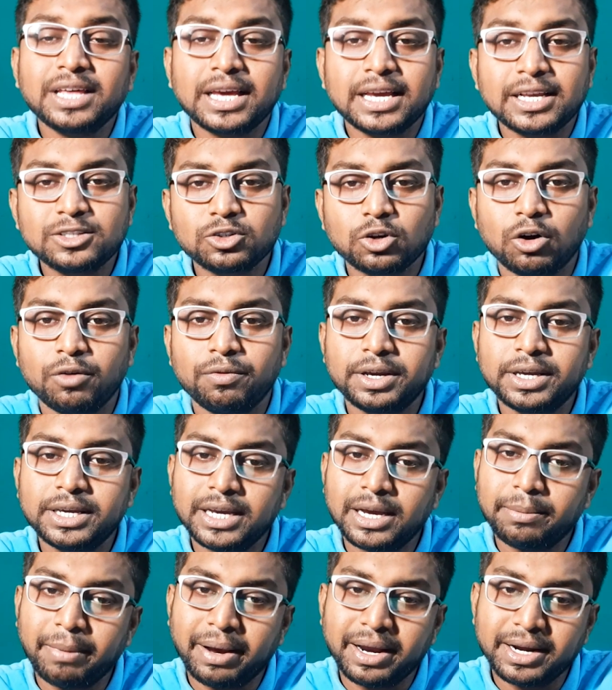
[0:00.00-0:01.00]
things over
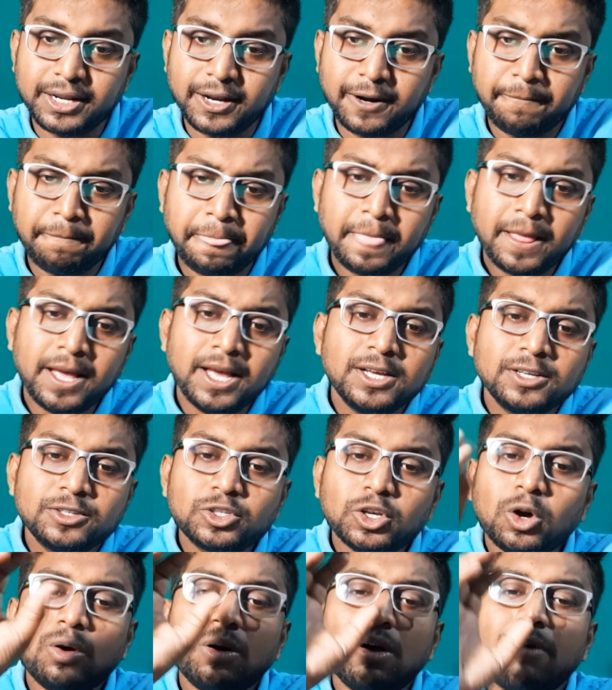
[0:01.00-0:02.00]
here, my dear.
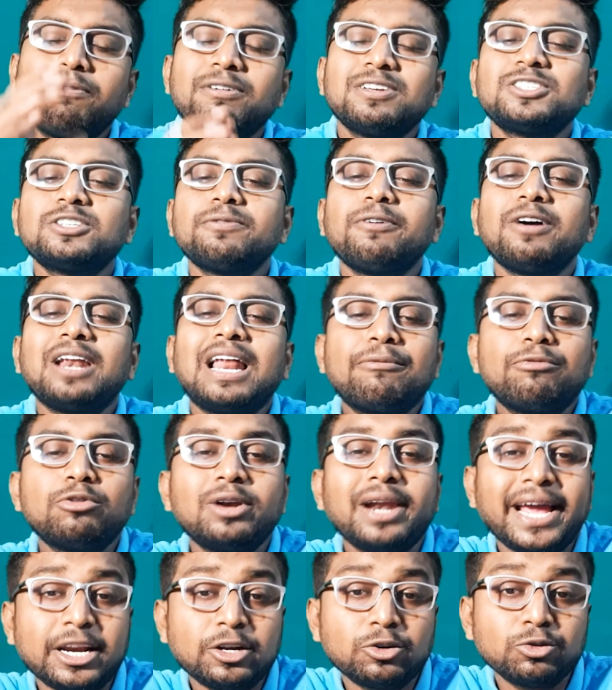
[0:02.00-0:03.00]
So first of all, I would
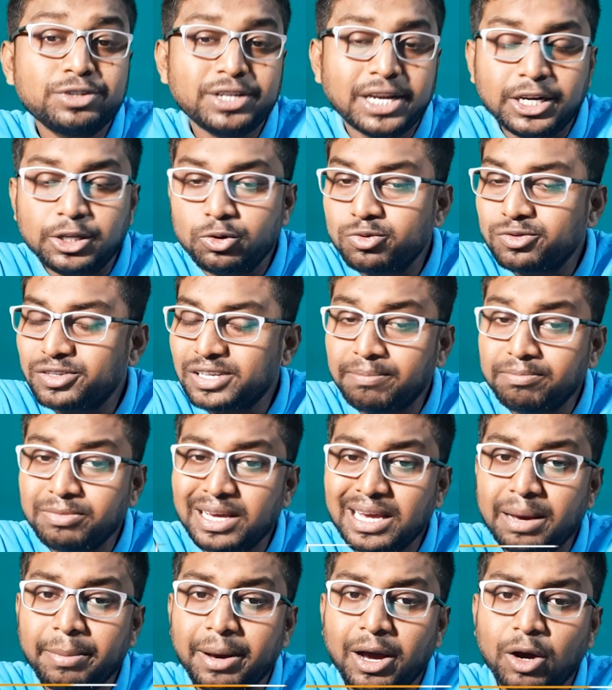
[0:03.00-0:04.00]
like to tell you
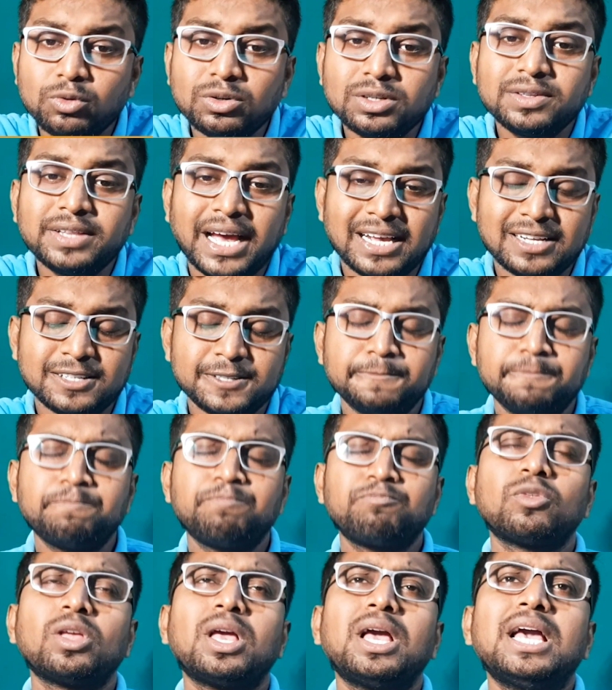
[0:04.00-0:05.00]
something about that.
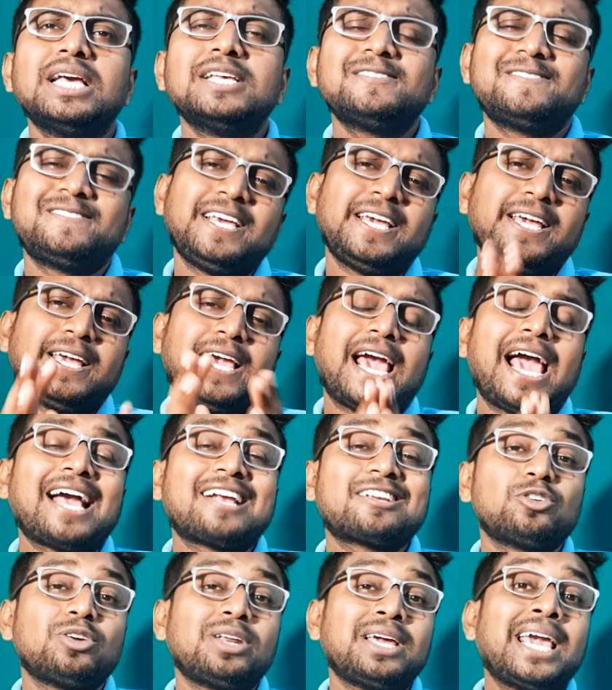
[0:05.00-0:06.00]
See,
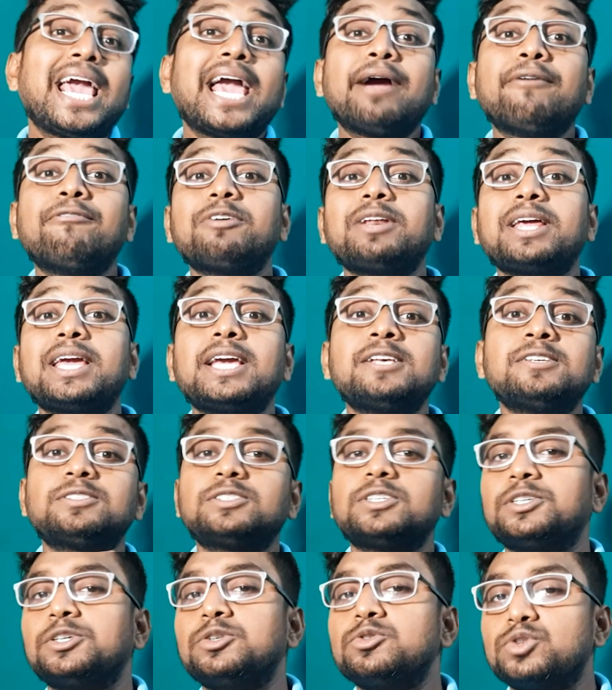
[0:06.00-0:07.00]
actually every
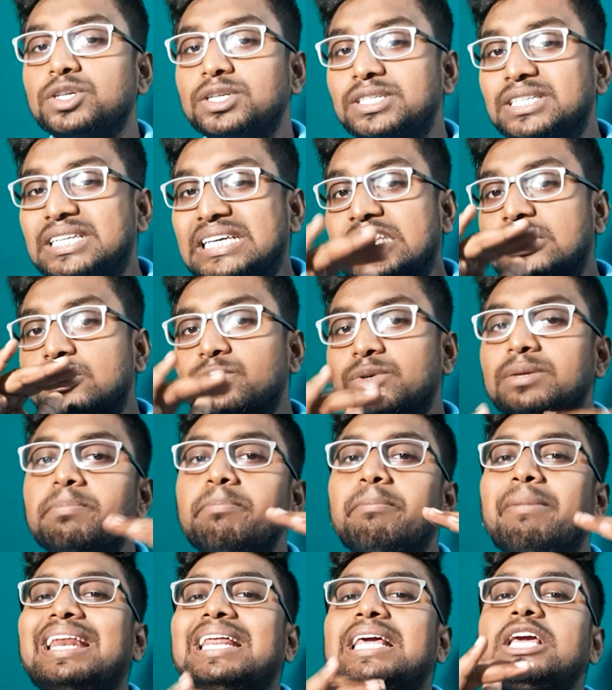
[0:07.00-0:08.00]
institution deals with
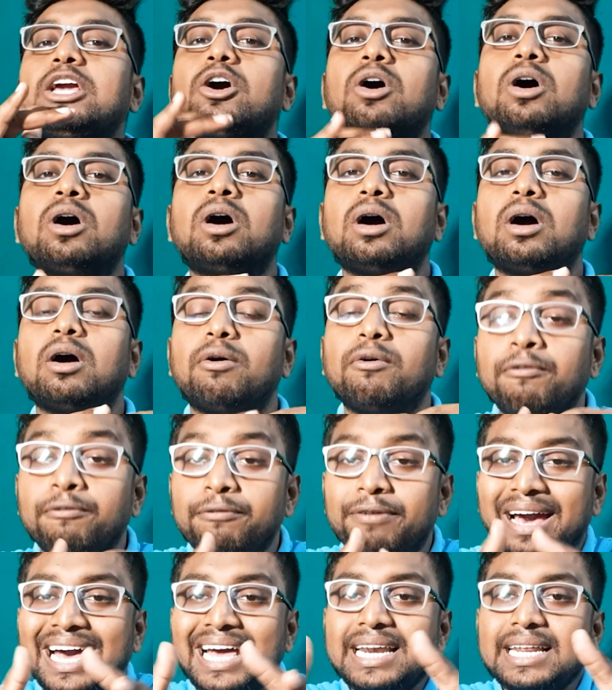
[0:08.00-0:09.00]
many or uh,
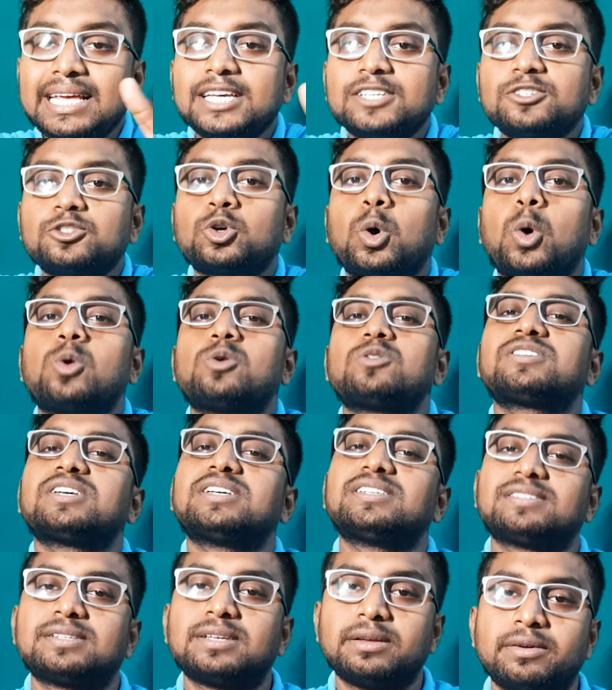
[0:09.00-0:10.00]
various
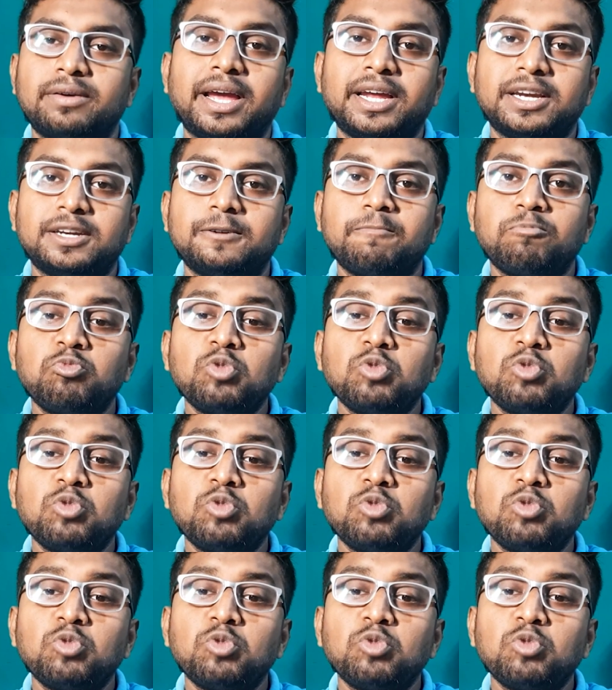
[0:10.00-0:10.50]
courses, right?